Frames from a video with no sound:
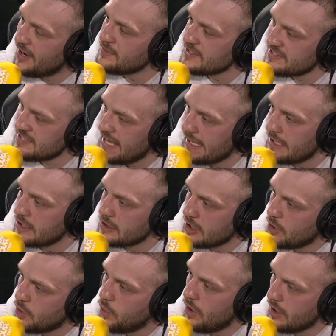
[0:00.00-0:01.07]
gonna say the
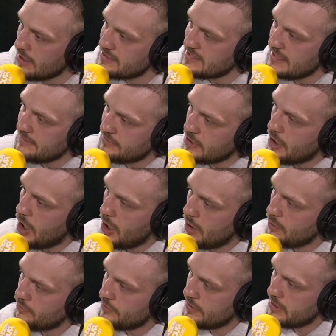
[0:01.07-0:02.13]
quality of the
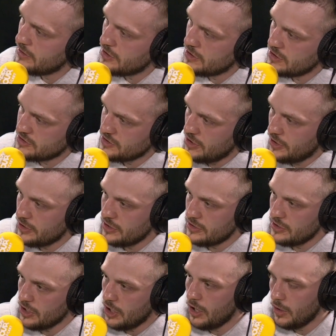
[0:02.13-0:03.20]
clothing and the design and
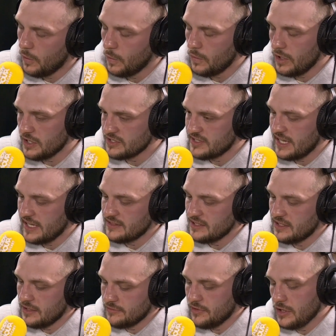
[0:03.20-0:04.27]
the whole aesthetic
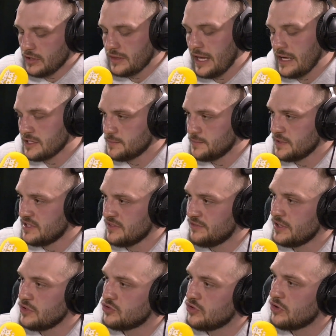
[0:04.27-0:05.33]
of like that
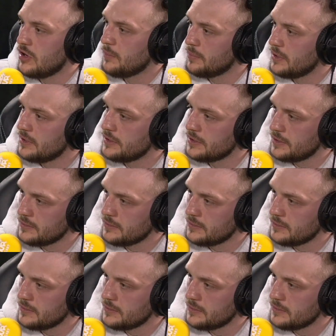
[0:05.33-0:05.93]
specific drop. Like,